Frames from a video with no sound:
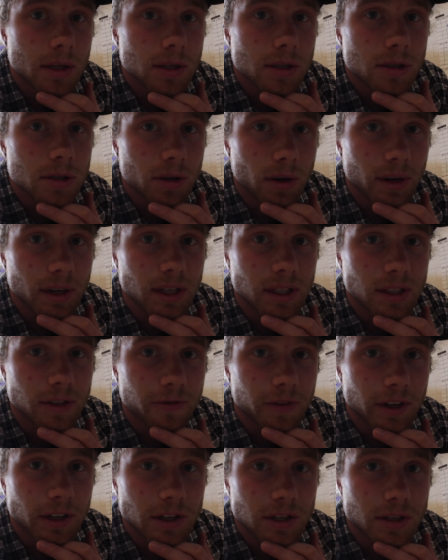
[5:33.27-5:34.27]
So I need to
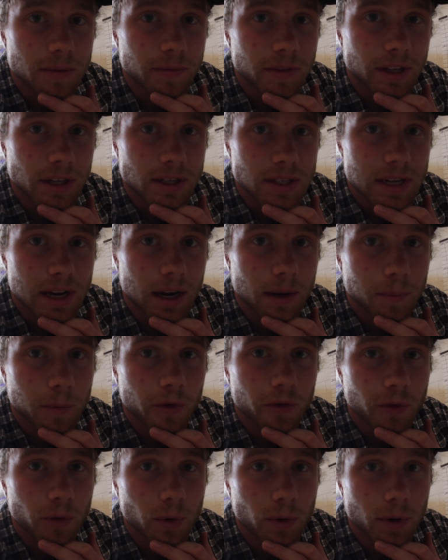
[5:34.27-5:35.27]
figure some things out
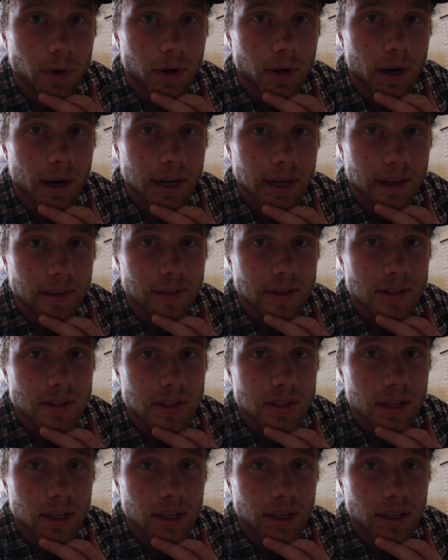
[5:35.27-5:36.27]
before I get
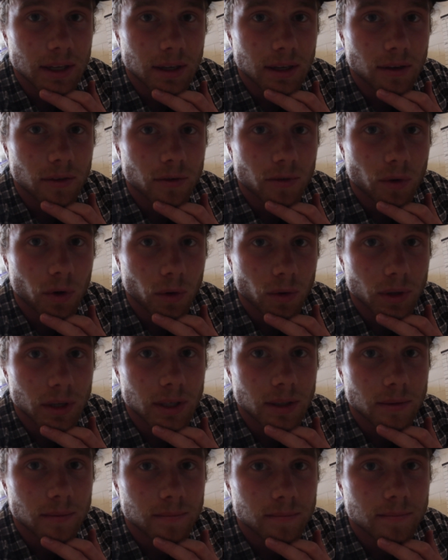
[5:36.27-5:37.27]
this thing rolling.